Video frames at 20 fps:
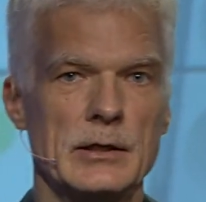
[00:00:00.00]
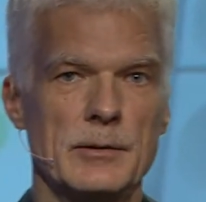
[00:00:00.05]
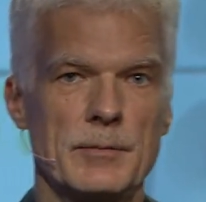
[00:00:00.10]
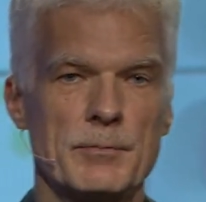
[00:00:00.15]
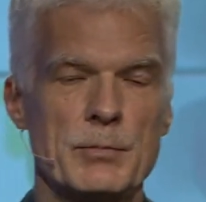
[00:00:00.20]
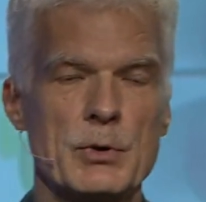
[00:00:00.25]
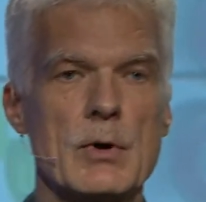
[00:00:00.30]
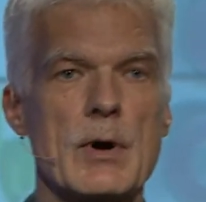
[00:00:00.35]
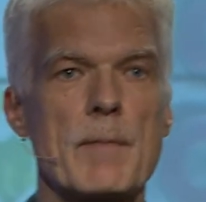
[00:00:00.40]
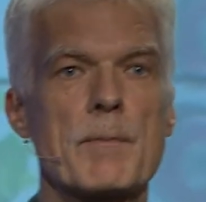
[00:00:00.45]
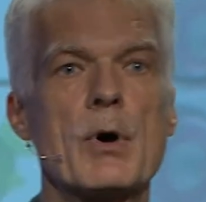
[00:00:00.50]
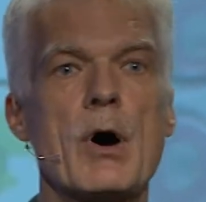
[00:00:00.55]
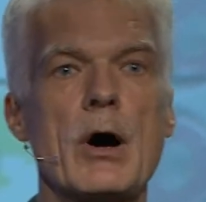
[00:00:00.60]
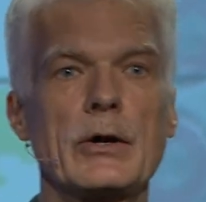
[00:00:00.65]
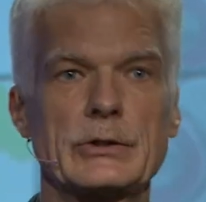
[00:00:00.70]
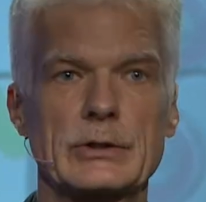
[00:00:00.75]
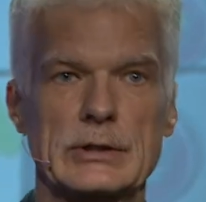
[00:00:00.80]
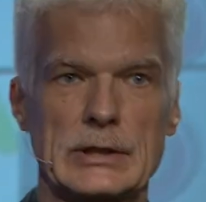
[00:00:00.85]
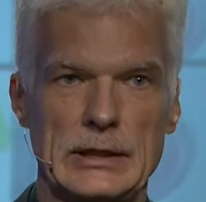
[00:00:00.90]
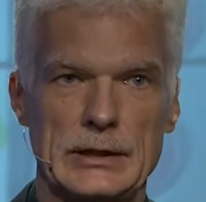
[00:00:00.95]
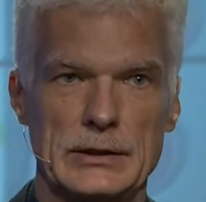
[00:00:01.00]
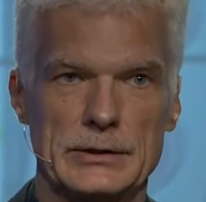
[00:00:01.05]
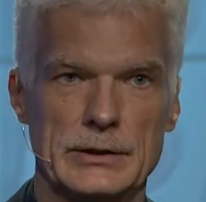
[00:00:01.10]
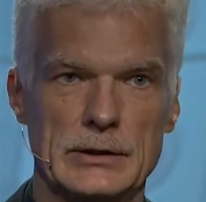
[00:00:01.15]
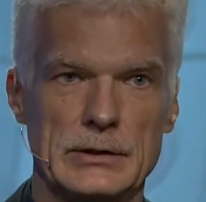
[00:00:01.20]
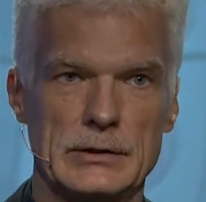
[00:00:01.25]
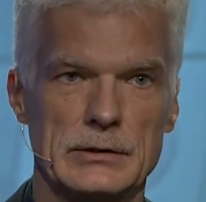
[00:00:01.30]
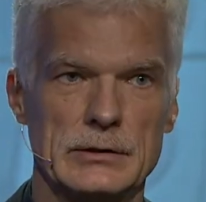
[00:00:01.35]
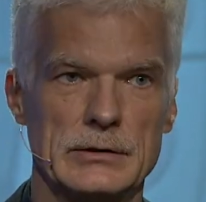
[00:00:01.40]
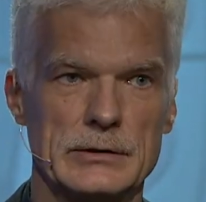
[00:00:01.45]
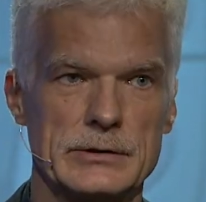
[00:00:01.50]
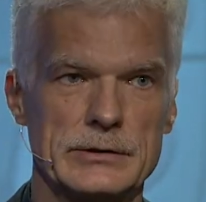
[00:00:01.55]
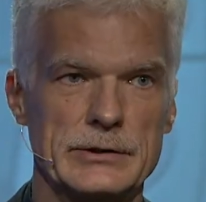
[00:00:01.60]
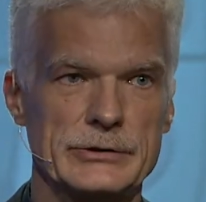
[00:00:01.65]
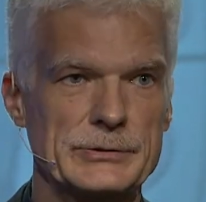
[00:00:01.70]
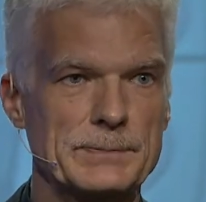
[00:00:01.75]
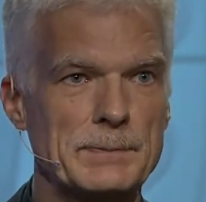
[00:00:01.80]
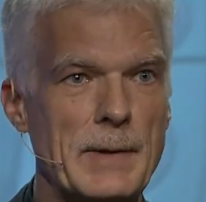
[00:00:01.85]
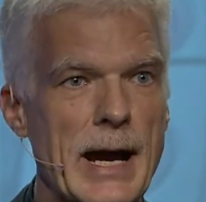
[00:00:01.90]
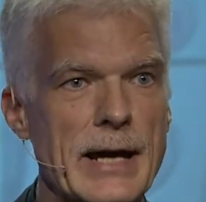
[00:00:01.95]
poor Portugal,
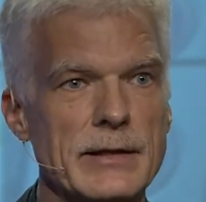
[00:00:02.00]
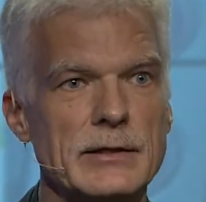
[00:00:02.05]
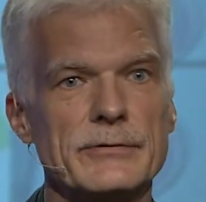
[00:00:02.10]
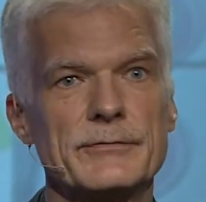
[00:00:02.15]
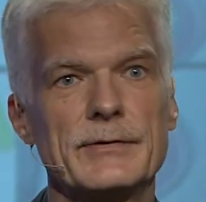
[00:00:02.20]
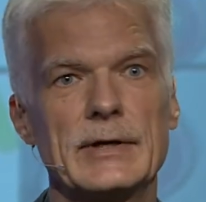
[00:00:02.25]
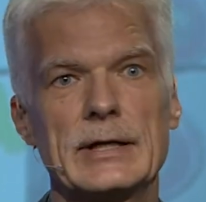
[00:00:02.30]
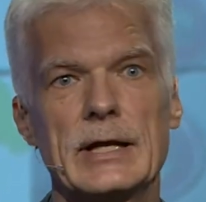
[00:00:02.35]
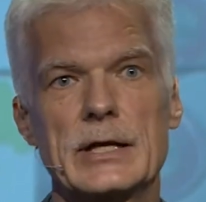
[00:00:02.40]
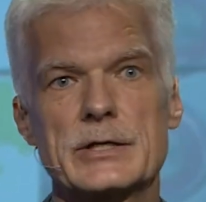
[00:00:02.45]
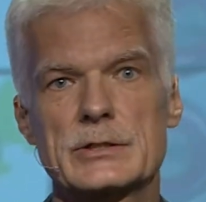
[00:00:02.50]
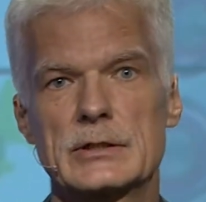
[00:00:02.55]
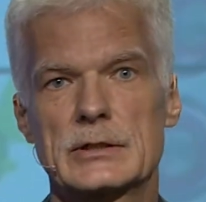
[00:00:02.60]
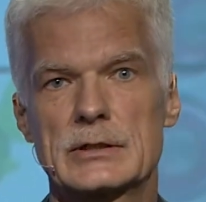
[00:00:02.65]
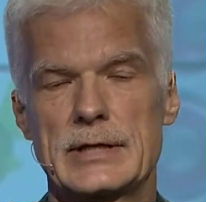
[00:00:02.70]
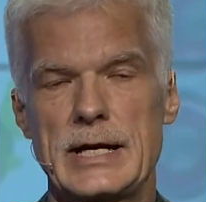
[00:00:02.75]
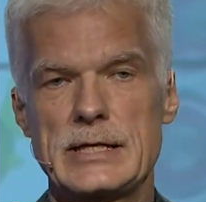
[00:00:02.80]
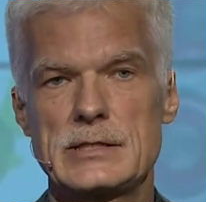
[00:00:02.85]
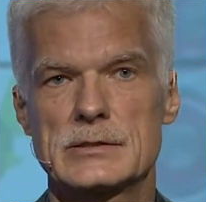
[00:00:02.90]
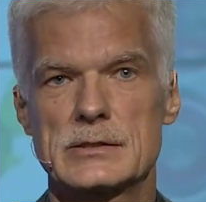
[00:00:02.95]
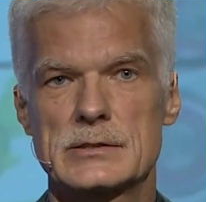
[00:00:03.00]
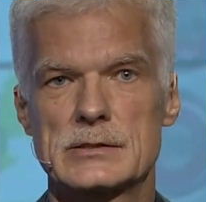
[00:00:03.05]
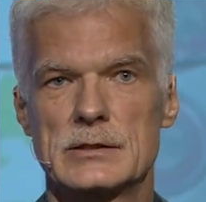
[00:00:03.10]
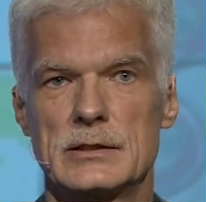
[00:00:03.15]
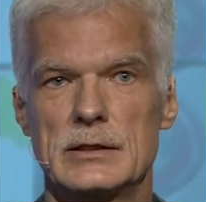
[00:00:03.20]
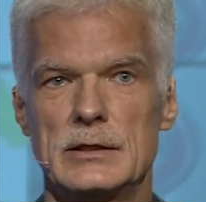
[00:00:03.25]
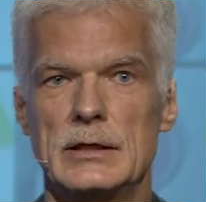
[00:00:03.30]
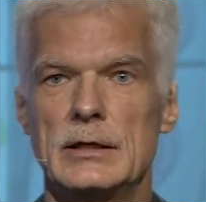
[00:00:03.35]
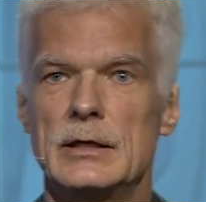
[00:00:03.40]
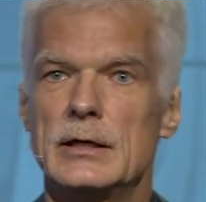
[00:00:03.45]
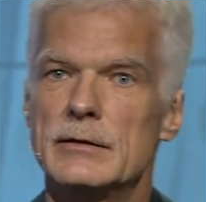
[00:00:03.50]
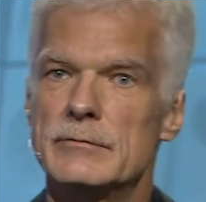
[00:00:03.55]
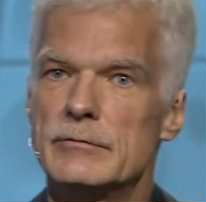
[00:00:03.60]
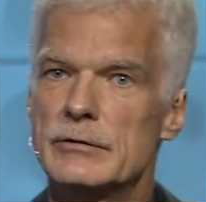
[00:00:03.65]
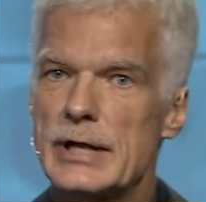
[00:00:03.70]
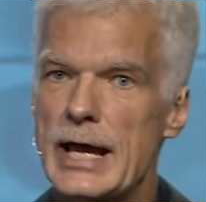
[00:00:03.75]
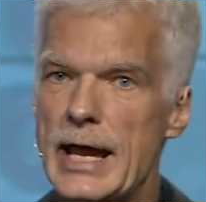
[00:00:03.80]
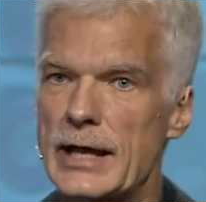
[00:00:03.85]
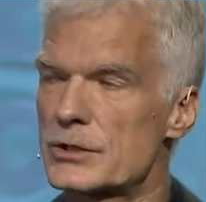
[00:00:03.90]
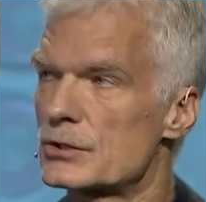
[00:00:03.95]
despite the financial crisis,
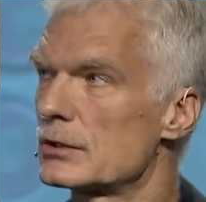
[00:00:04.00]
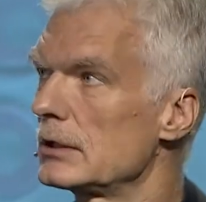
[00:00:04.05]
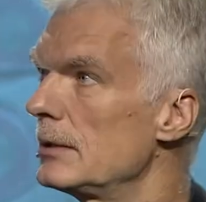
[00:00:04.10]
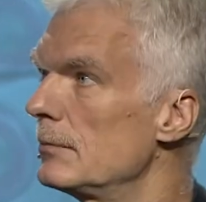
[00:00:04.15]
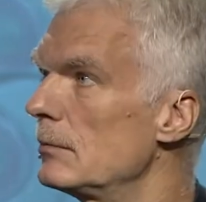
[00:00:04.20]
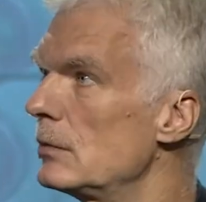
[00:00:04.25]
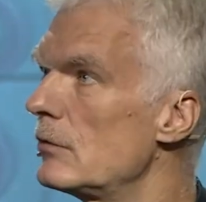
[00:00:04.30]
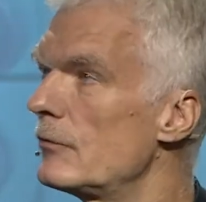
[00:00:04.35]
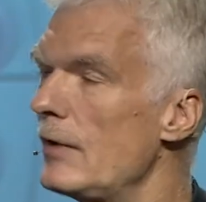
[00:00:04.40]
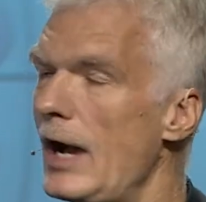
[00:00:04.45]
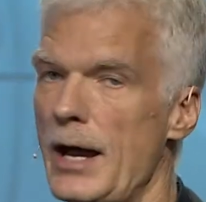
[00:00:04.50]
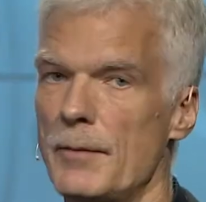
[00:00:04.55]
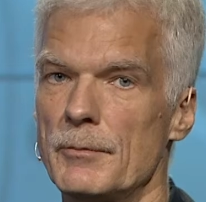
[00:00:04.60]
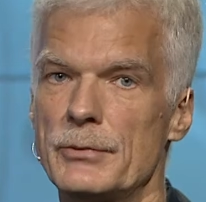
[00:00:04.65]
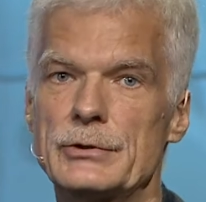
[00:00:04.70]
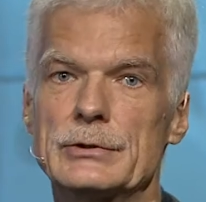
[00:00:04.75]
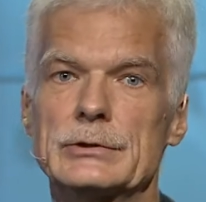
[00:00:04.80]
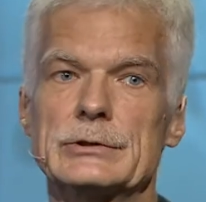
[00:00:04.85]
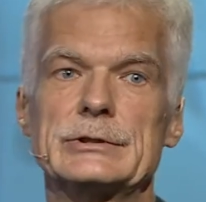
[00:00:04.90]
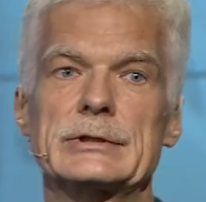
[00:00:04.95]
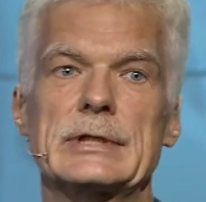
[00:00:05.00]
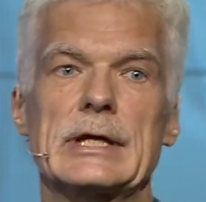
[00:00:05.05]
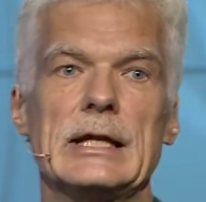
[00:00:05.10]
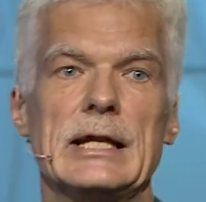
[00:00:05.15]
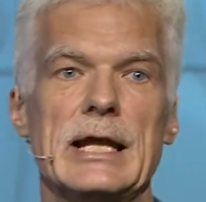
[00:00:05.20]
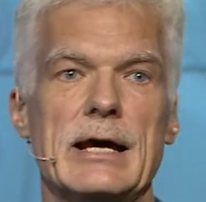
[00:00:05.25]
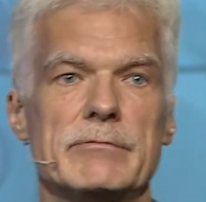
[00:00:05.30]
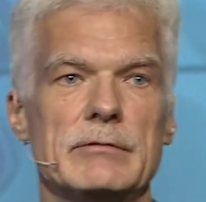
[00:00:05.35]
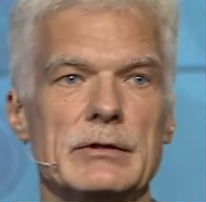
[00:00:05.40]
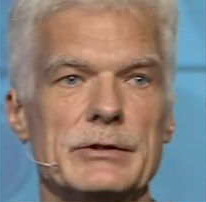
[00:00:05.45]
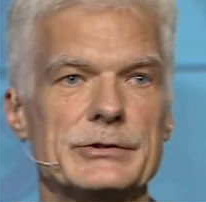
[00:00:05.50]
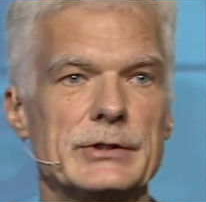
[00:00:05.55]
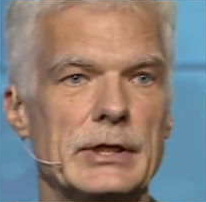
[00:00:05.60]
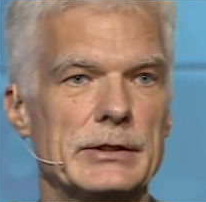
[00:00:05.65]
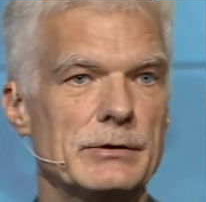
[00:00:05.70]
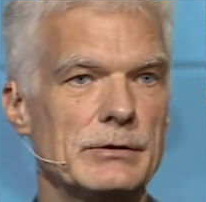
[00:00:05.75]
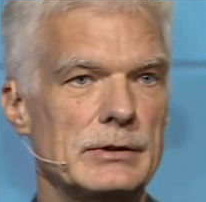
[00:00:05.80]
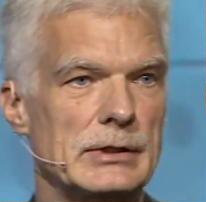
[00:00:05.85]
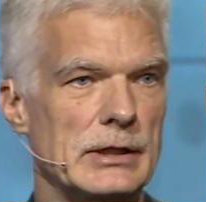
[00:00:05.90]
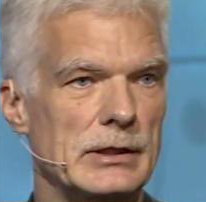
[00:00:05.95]
would actually move up to skill levels
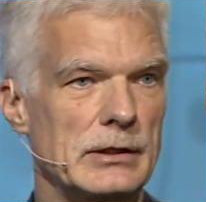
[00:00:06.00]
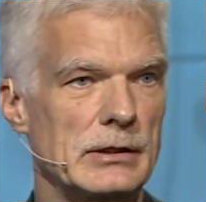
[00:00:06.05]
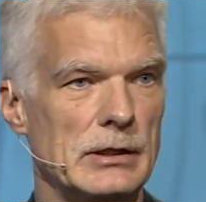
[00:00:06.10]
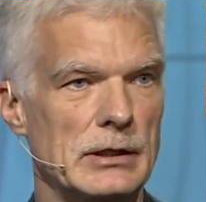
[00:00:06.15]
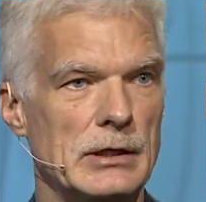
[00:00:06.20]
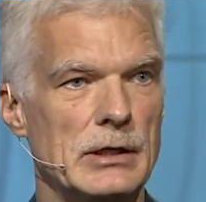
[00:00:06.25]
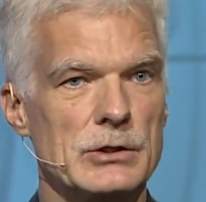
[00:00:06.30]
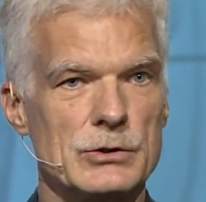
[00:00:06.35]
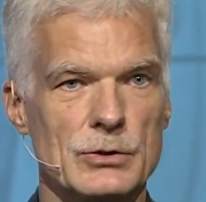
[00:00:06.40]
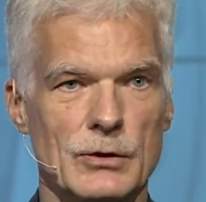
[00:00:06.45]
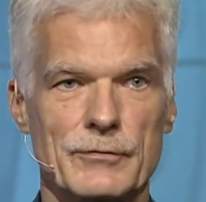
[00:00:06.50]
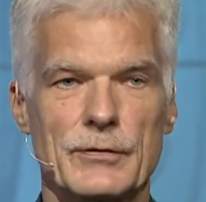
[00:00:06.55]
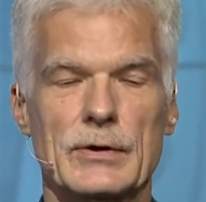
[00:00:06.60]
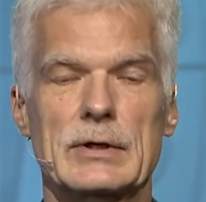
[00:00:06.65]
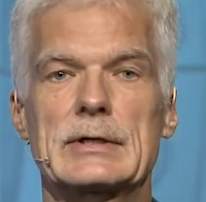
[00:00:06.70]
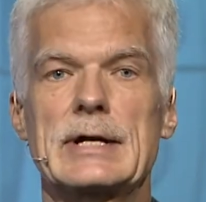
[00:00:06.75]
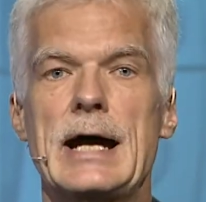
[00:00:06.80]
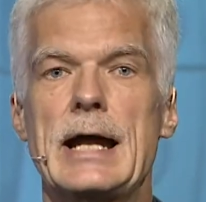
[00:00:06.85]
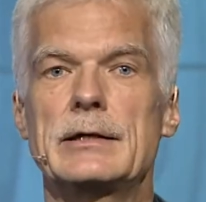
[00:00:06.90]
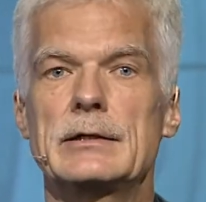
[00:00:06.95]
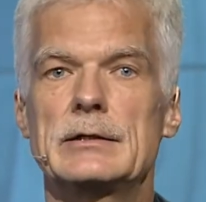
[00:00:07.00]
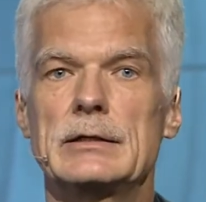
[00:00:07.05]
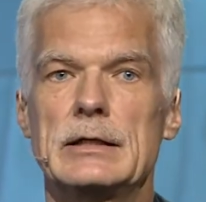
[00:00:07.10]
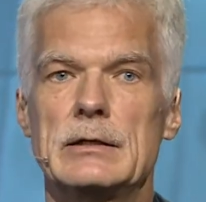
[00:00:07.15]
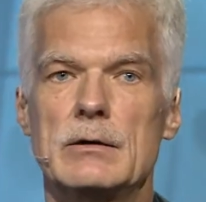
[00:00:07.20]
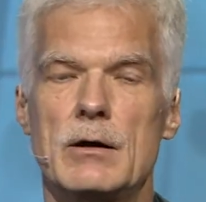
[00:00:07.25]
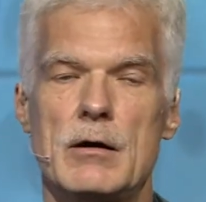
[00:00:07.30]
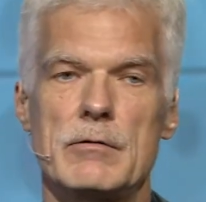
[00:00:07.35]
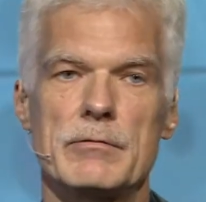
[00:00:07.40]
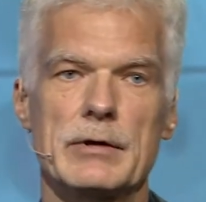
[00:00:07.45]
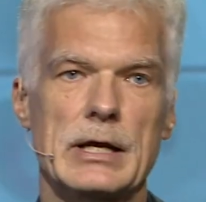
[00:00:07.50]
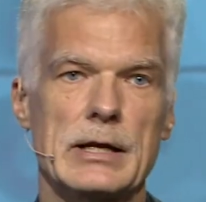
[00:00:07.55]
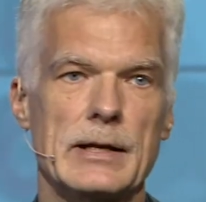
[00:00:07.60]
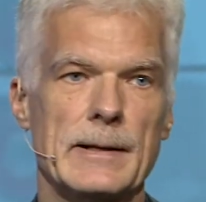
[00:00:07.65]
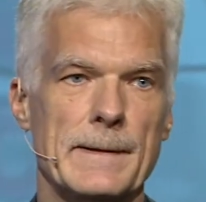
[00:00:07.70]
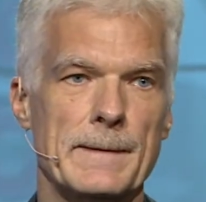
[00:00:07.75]
that you took for granted in Norway.